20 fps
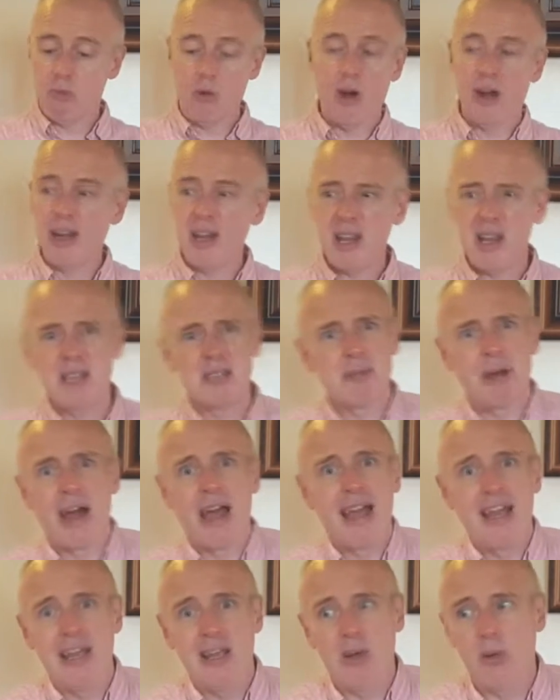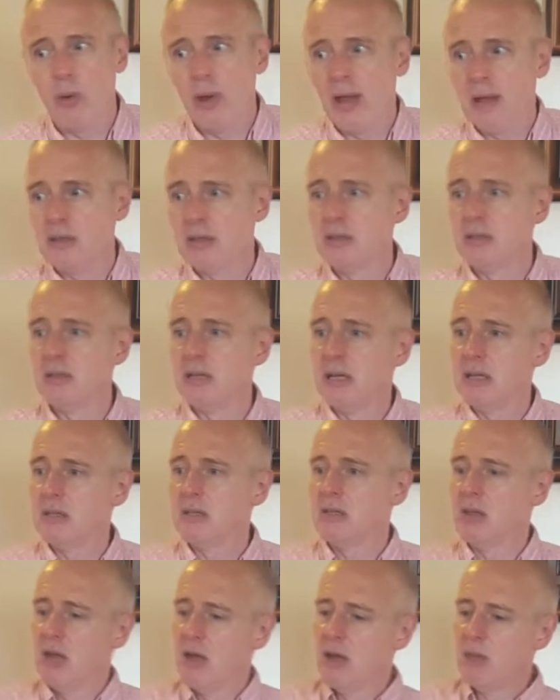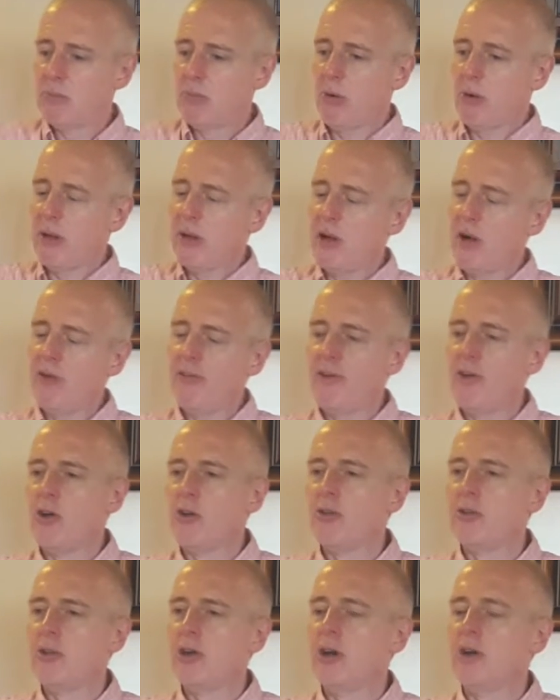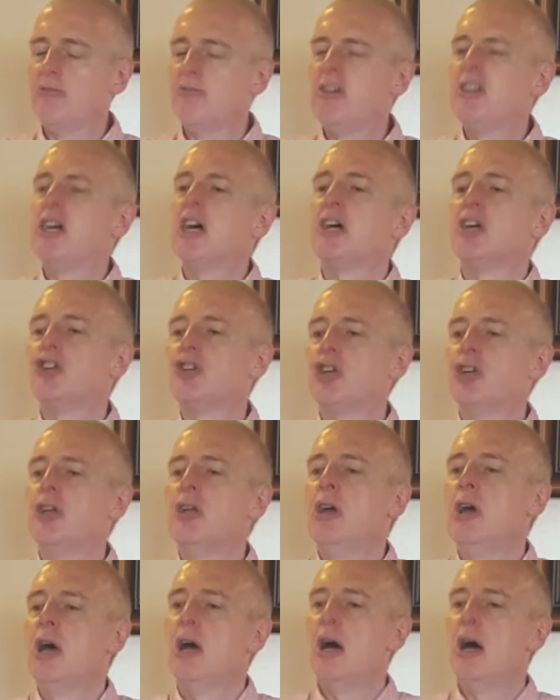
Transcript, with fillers: wine. I think it's about eight quid, and it probably often on uh, reduction.